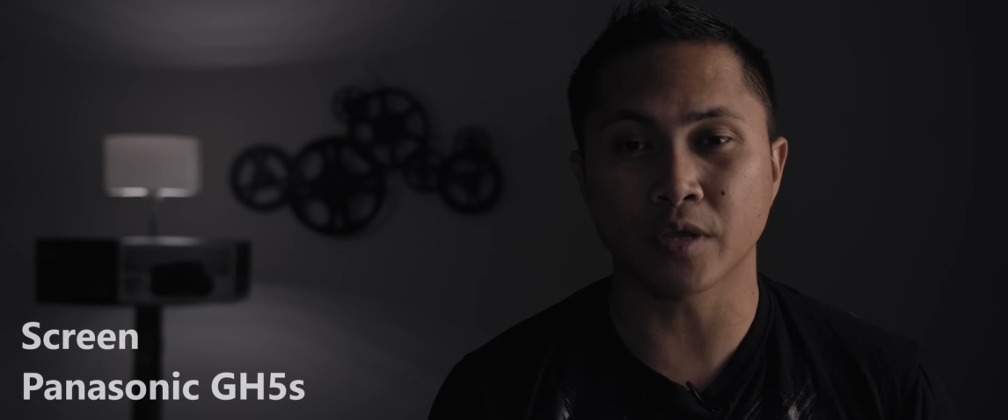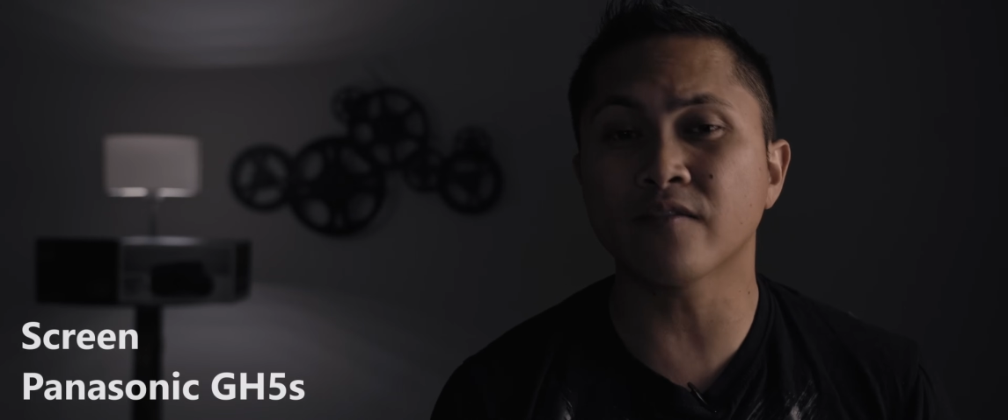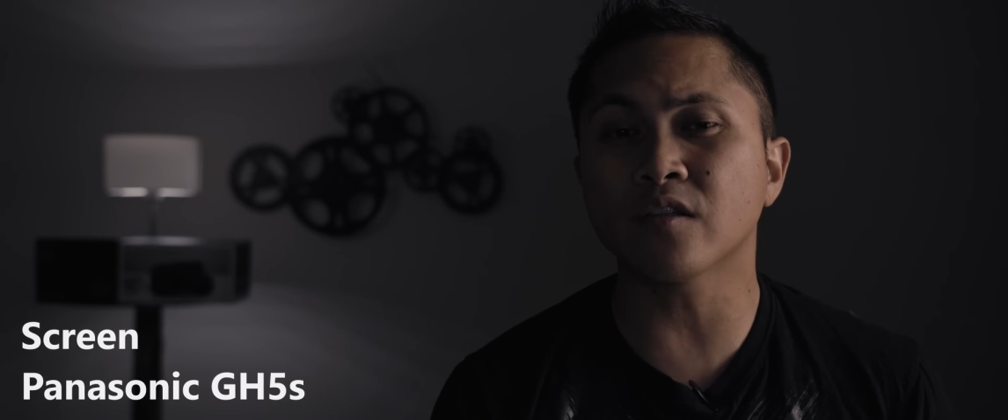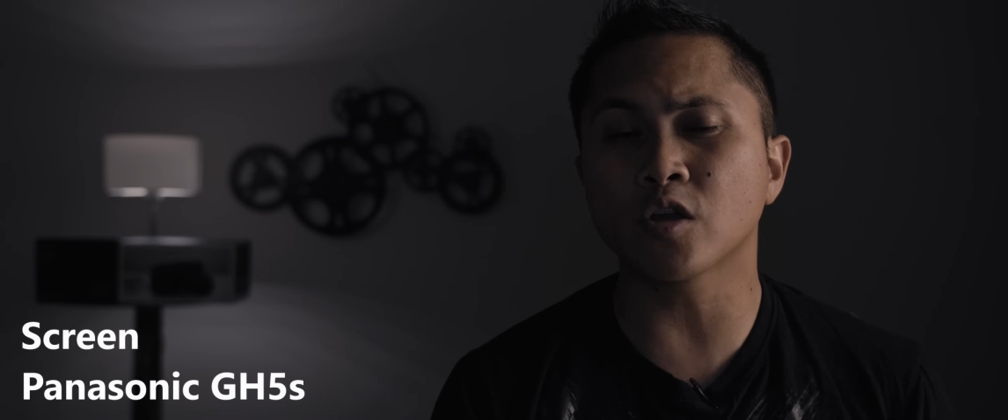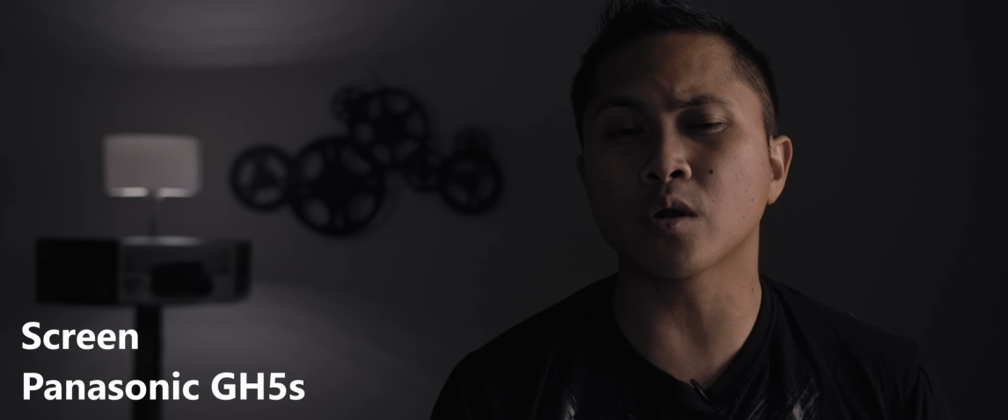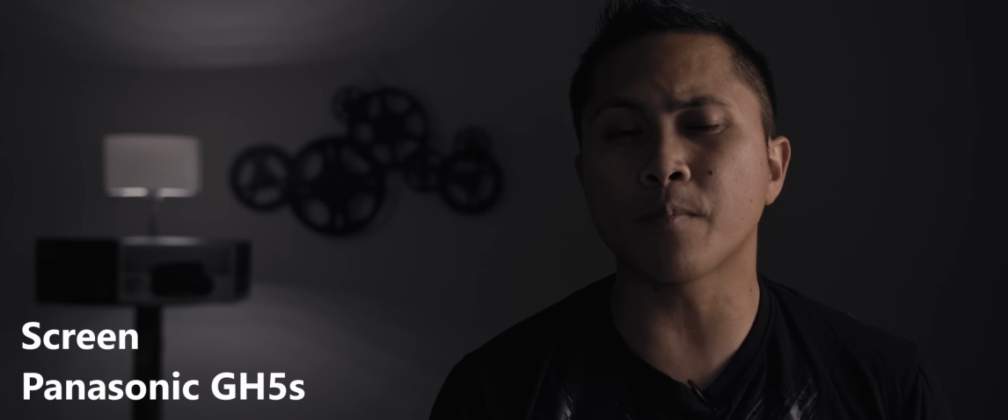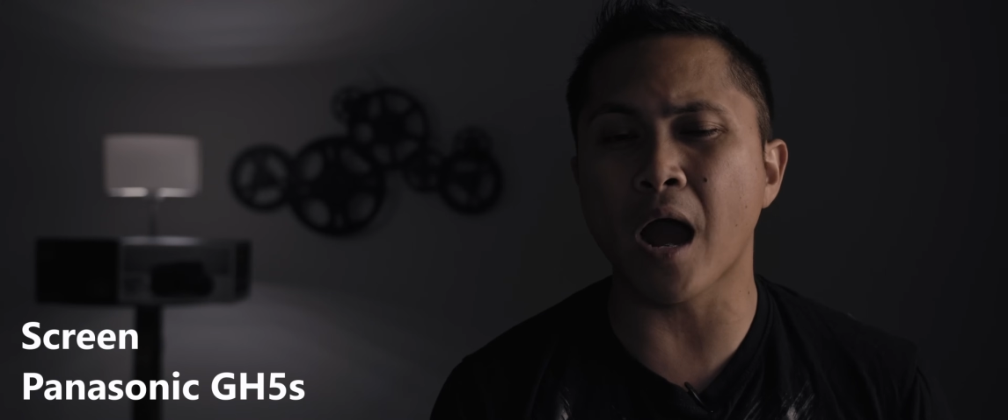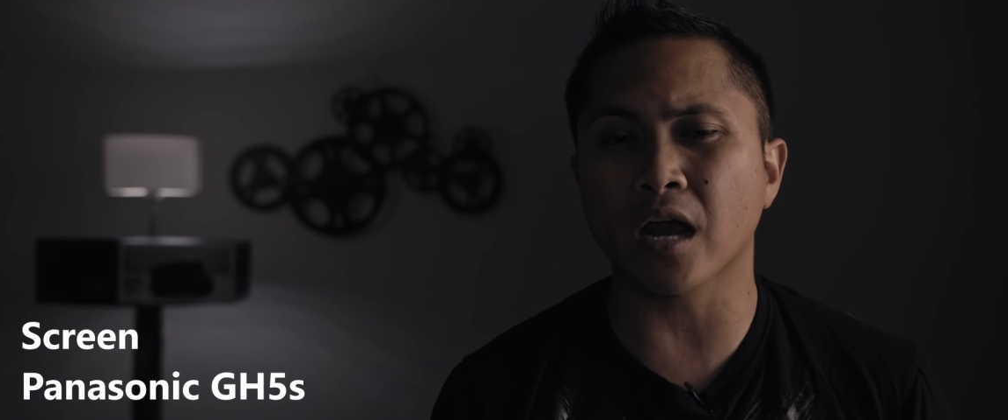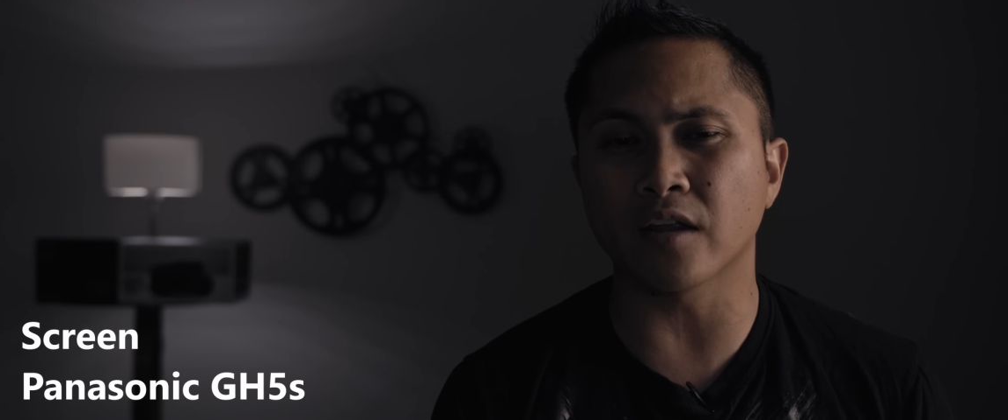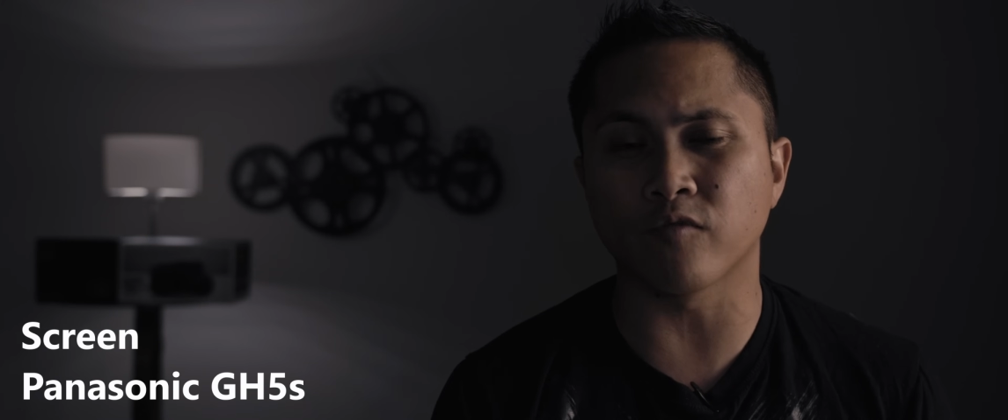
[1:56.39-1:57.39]
Even though the
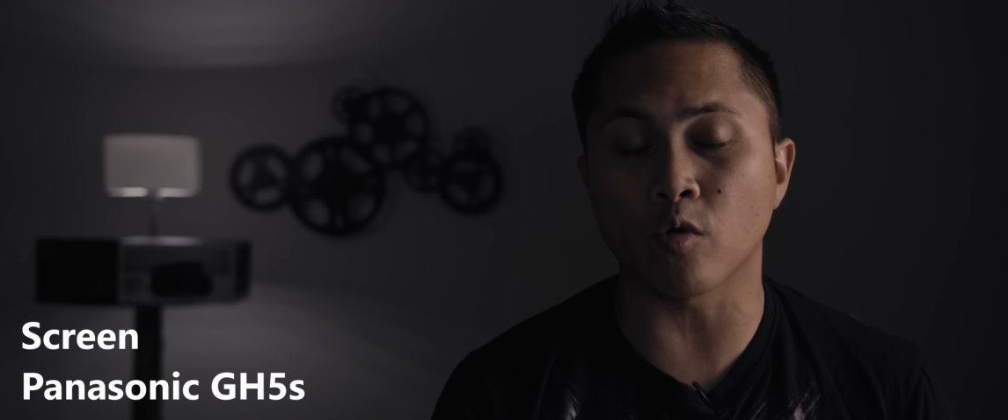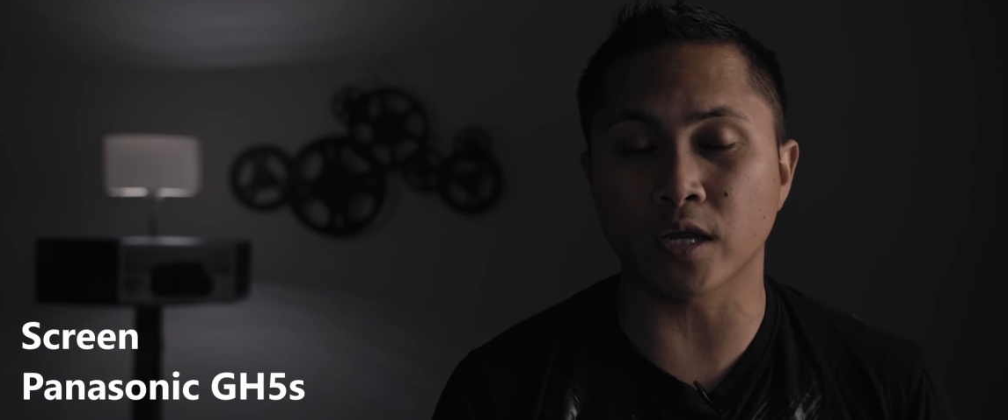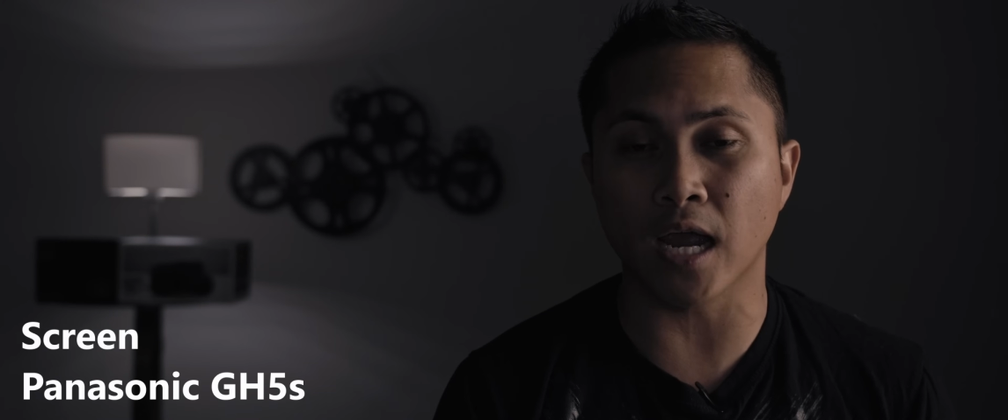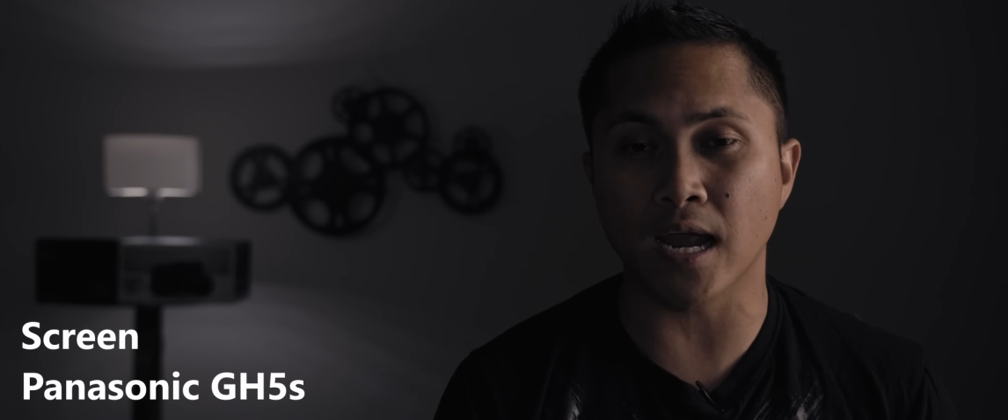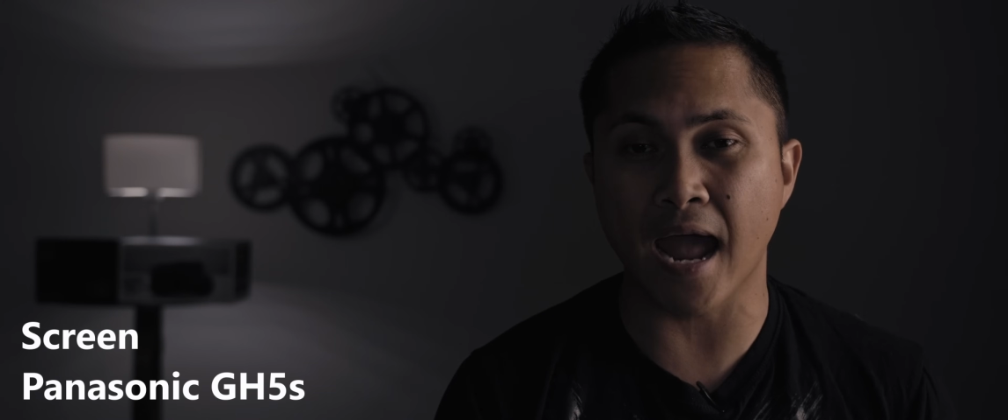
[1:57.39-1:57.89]
Pocket 4K